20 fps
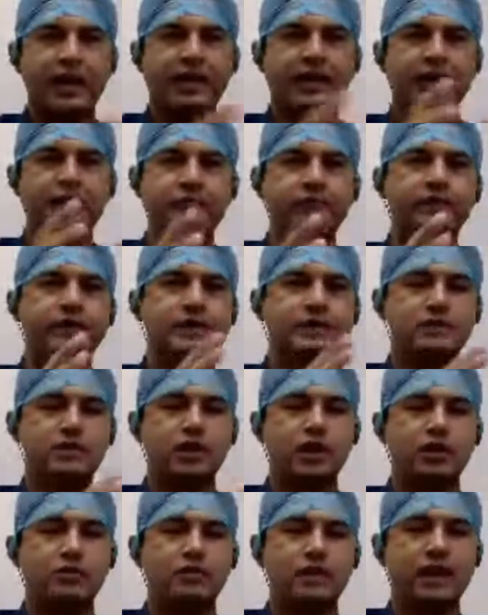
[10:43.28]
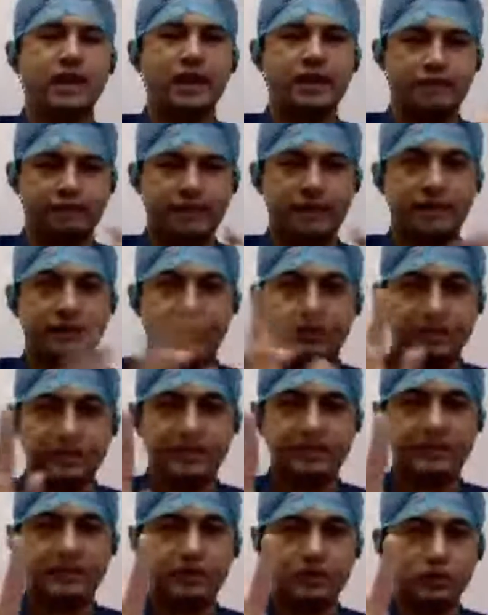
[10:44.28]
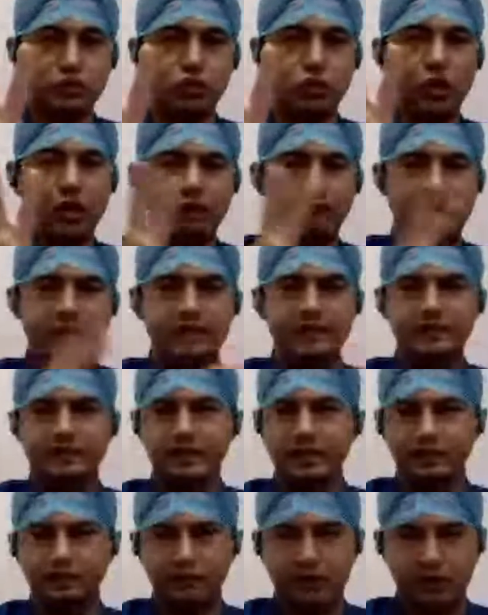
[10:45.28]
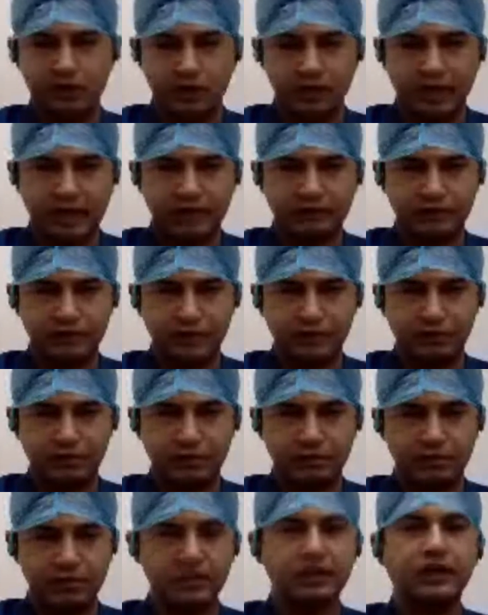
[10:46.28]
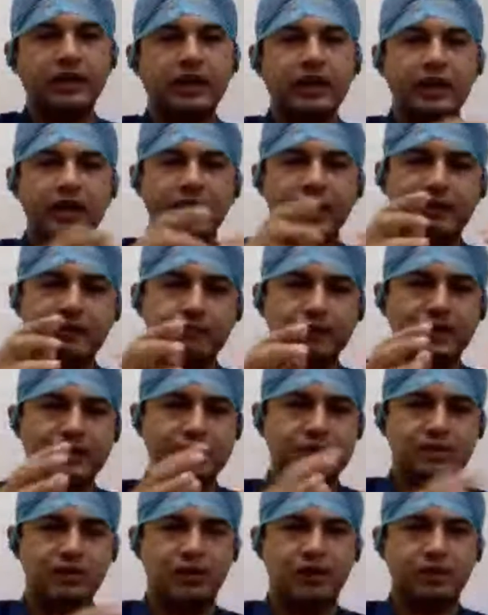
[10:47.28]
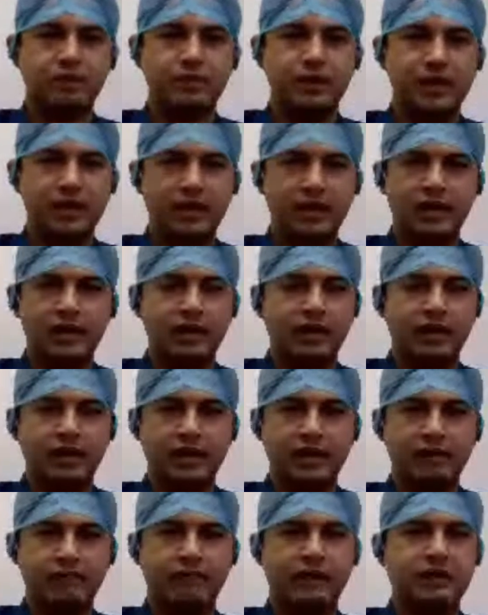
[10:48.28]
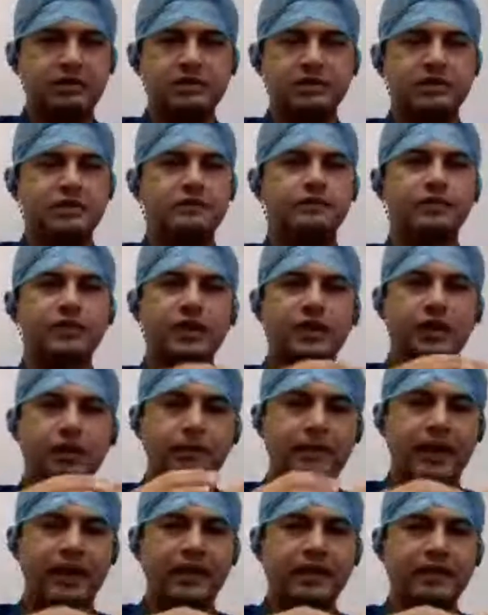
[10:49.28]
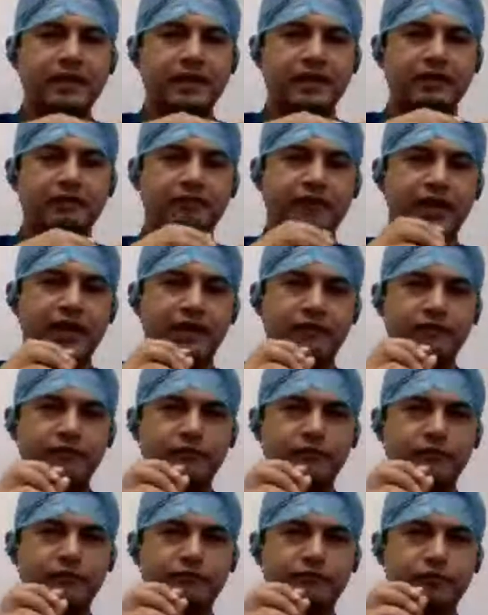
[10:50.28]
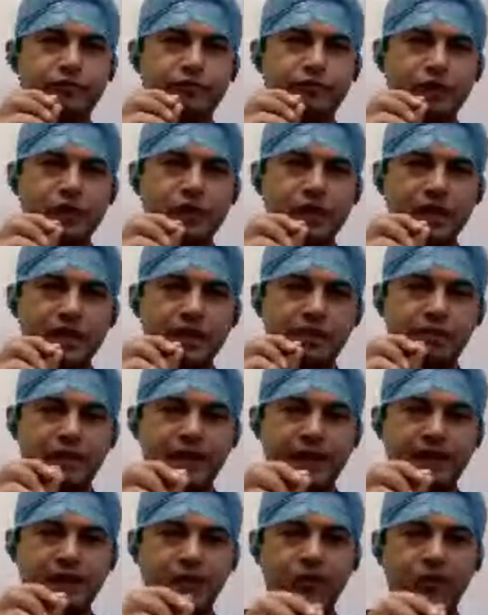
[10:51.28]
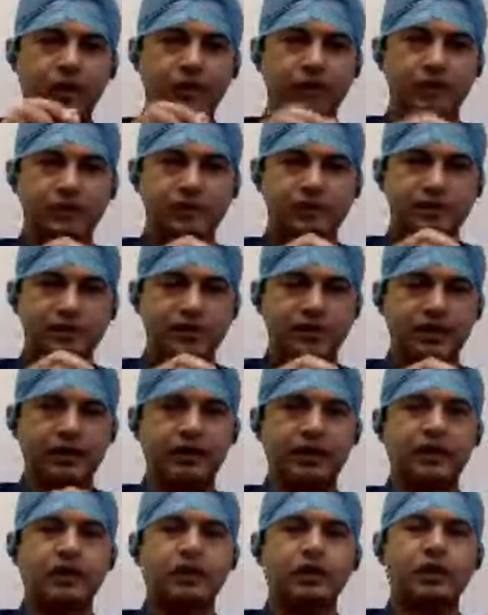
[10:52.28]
and if it is not being infected, these are the two caveats that we all have to remember. If it is not being infected, a mechanical valve, if you keep anticoagulation correctly,